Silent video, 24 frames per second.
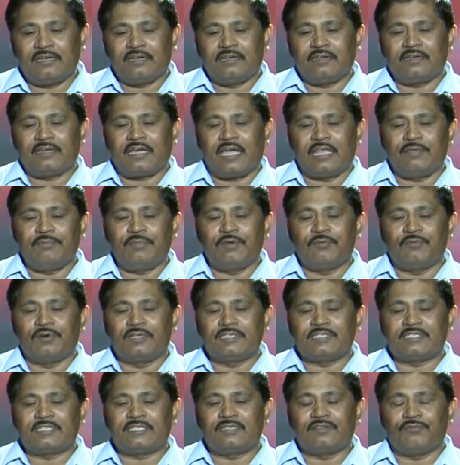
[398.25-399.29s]
can be
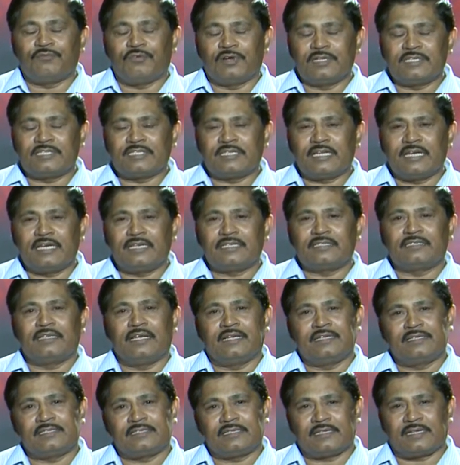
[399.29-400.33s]
one stage,
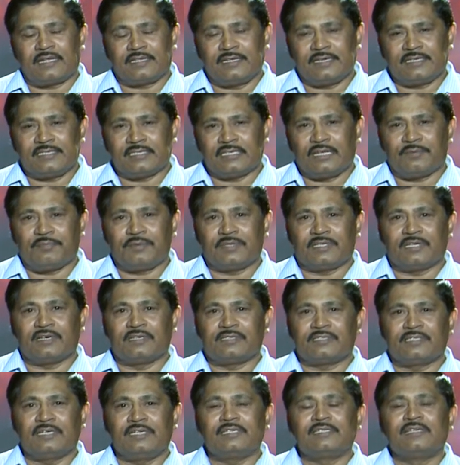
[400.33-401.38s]
then selection of
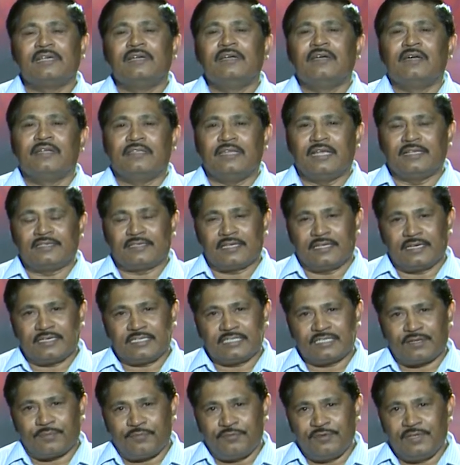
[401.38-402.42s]
tehsils, then
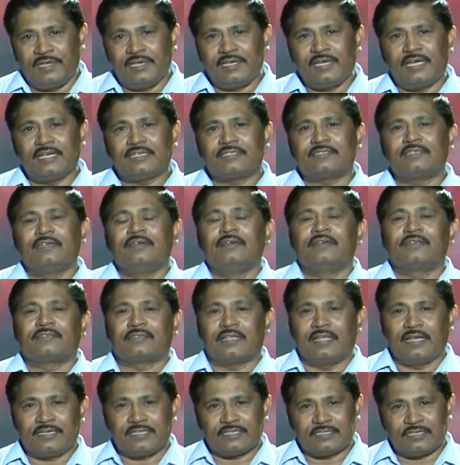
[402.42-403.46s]
selection of villages,
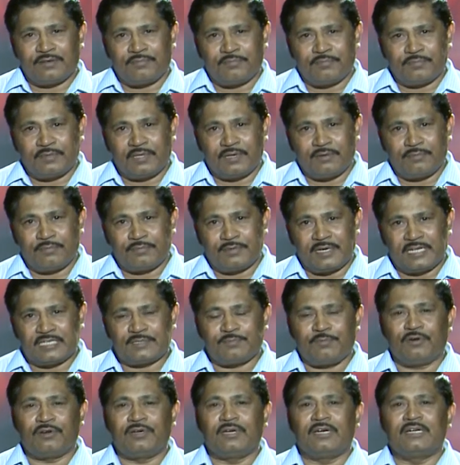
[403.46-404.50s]
selection of the
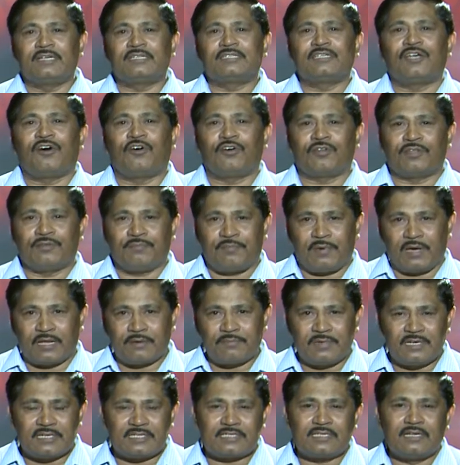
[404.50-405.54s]
respondents or the
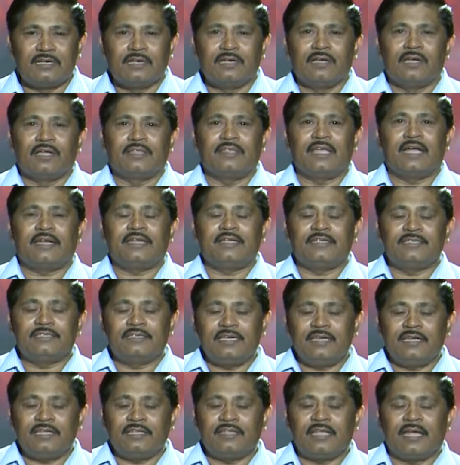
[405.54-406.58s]
farmers, that is
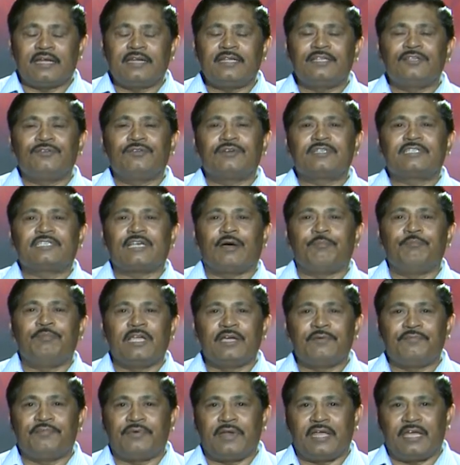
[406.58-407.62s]
your
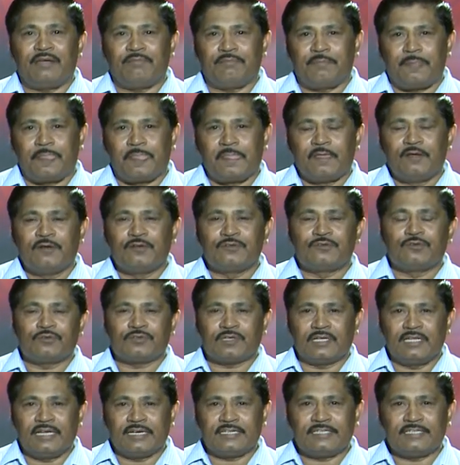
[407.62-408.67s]
sampling frame. So,
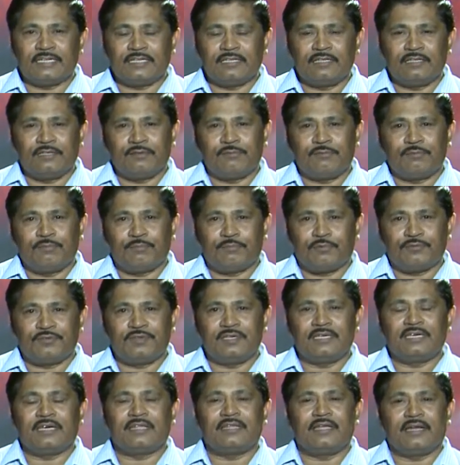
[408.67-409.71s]
selection
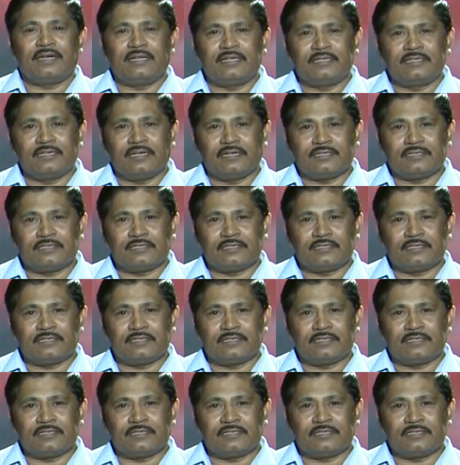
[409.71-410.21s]
procedure, that is a